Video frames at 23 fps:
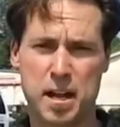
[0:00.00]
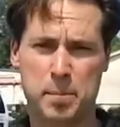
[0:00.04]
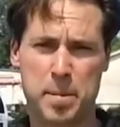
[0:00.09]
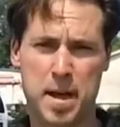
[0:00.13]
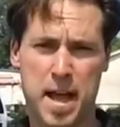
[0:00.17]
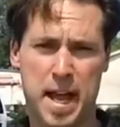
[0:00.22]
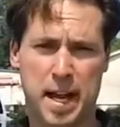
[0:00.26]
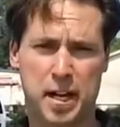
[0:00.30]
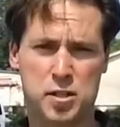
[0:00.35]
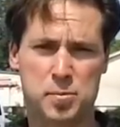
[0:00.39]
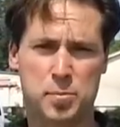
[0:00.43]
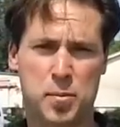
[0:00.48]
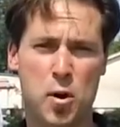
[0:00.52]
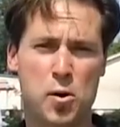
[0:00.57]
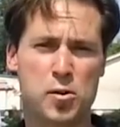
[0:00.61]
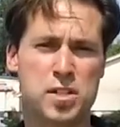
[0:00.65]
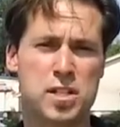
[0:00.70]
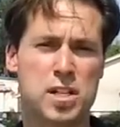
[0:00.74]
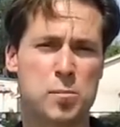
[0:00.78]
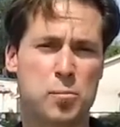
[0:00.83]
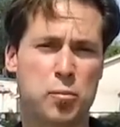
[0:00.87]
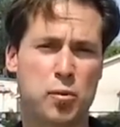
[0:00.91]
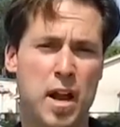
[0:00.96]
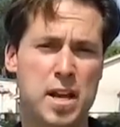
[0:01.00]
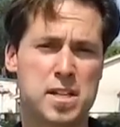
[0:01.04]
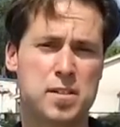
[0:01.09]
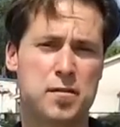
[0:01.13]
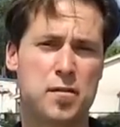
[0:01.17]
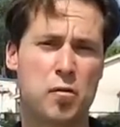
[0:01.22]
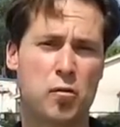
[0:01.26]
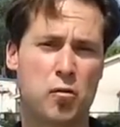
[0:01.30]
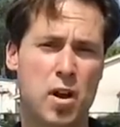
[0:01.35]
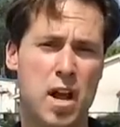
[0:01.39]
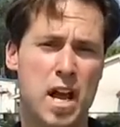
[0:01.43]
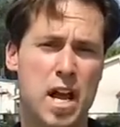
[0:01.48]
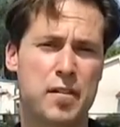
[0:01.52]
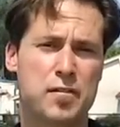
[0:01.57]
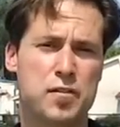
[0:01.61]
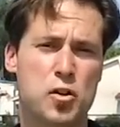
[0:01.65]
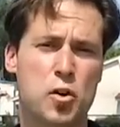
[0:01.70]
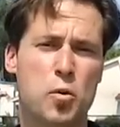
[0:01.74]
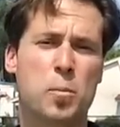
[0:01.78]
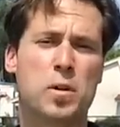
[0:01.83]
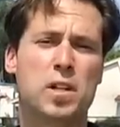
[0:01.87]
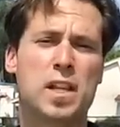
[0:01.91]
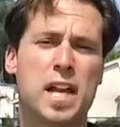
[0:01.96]
tech package boasts an impressive array
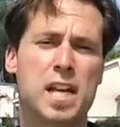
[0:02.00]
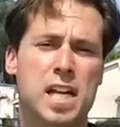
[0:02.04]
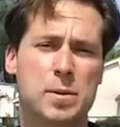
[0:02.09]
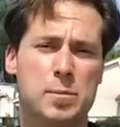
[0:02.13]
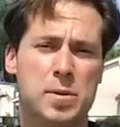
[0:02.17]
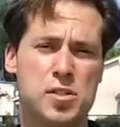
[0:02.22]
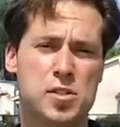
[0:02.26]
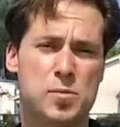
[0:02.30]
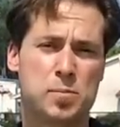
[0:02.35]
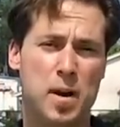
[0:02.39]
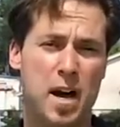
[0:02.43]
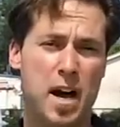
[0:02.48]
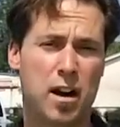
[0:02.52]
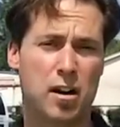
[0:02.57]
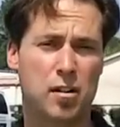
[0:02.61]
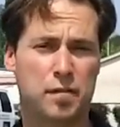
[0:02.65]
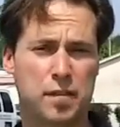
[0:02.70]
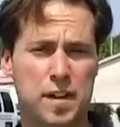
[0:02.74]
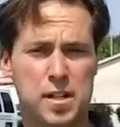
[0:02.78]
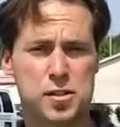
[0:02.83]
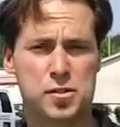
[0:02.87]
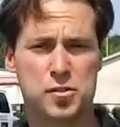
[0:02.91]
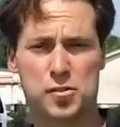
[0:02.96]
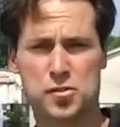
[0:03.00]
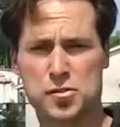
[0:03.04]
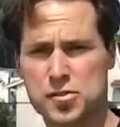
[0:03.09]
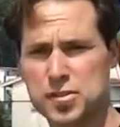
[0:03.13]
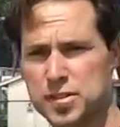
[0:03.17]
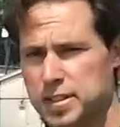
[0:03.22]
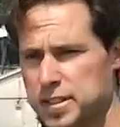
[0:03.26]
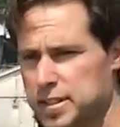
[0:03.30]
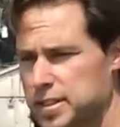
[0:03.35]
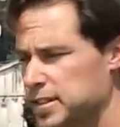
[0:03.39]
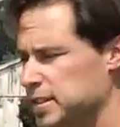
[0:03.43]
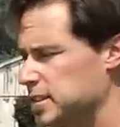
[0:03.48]
of new Millennium-inspired features.